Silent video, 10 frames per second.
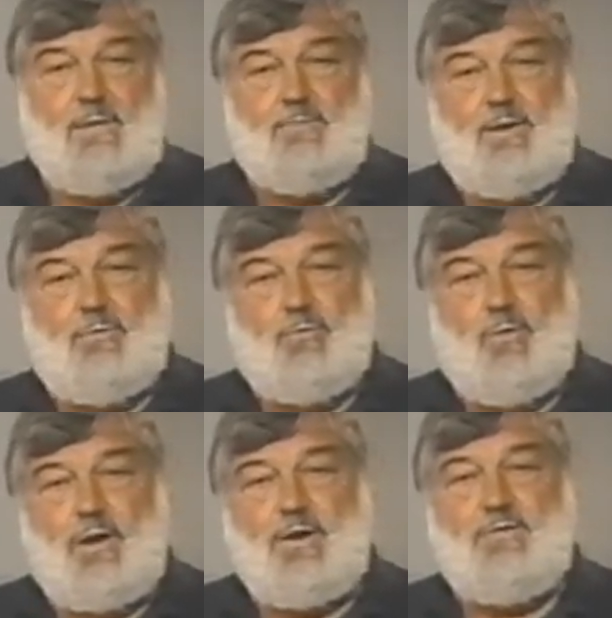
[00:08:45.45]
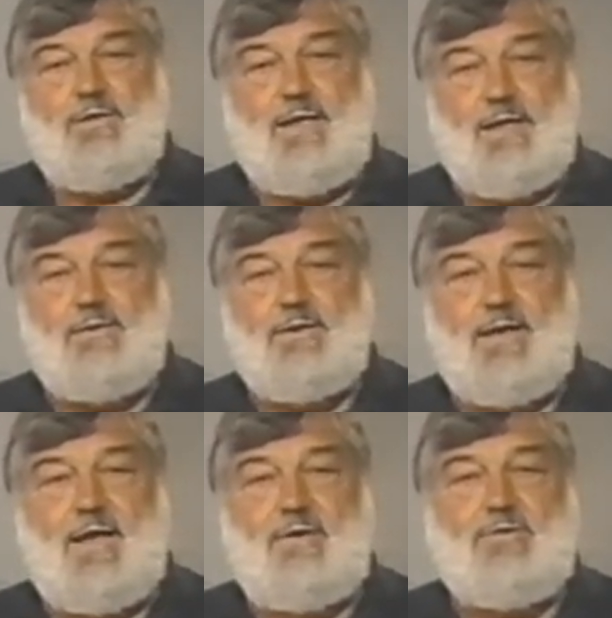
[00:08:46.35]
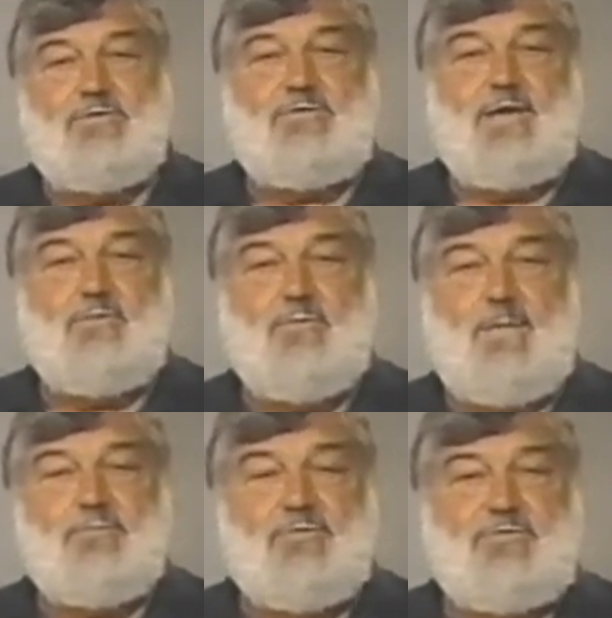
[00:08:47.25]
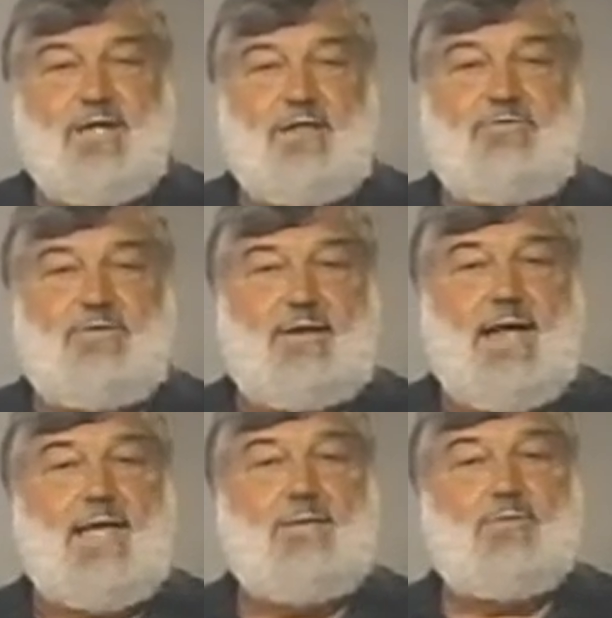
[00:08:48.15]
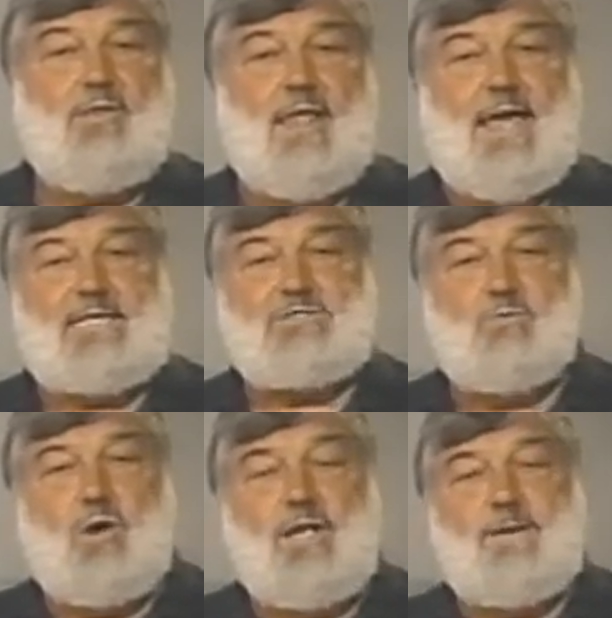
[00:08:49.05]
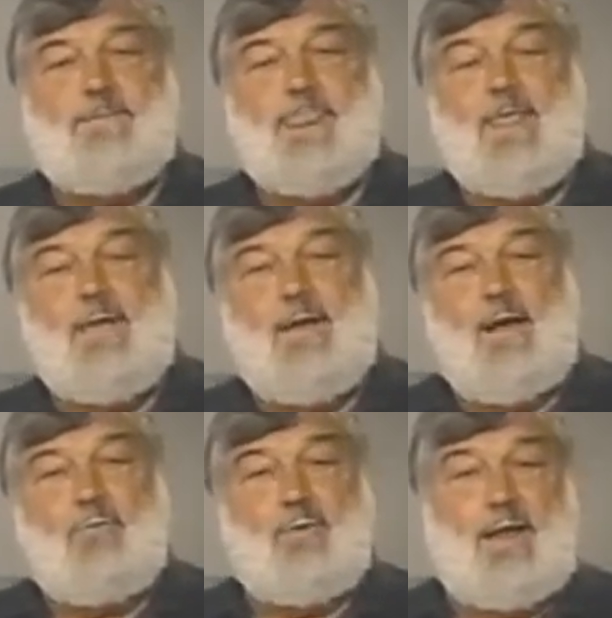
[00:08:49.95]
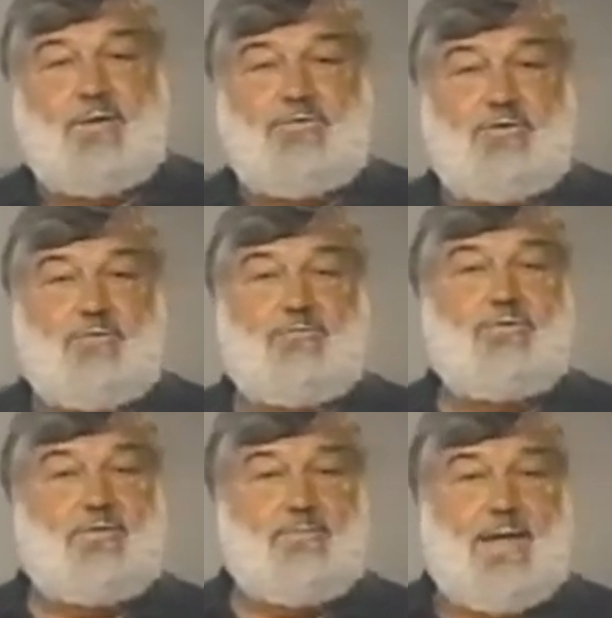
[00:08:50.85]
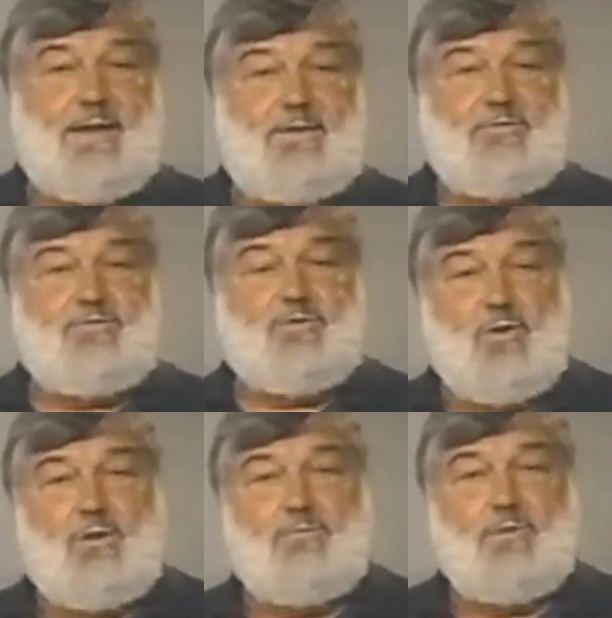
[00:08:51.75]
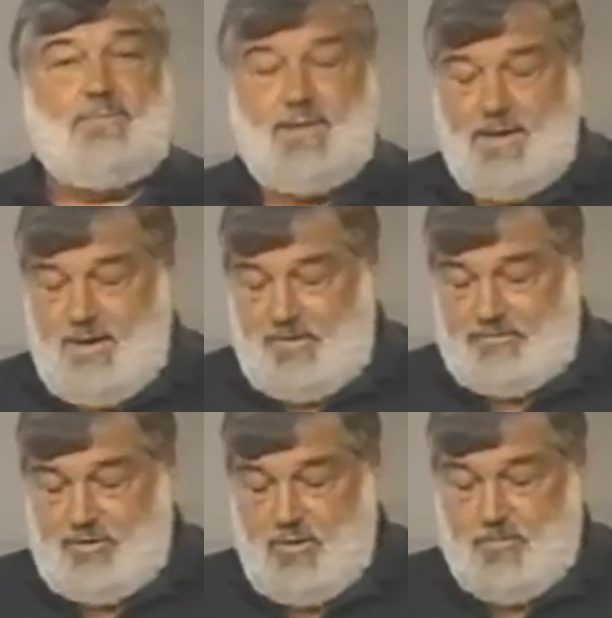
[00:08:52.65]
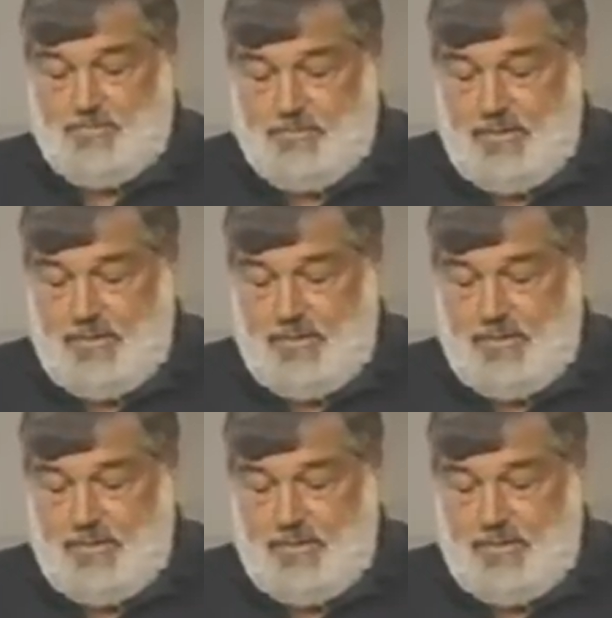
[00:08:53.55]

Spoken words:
But what are the indicators that represents that I am Class 1 relative to the maintenance storeroom? So